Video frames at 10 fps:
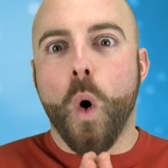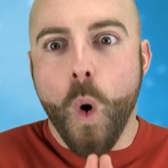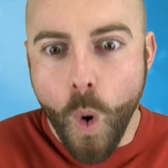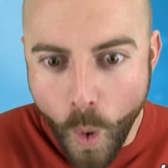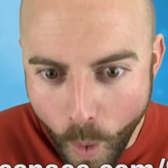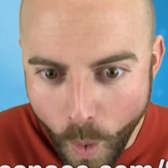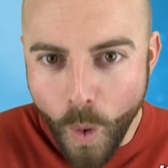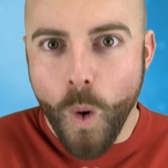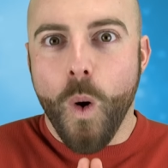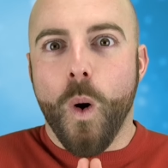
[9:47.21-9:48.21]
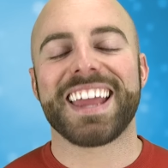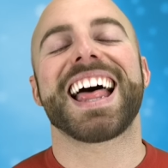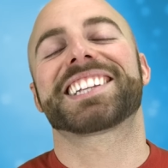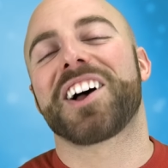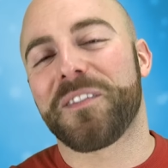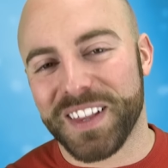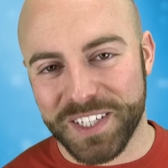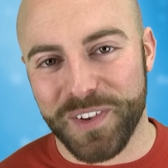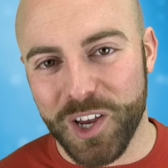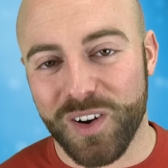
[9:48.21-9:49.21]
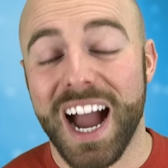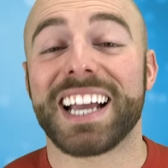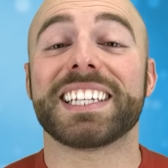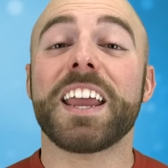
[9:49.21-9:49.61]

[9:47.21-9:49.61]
Ooh. And that's all for this video, guys.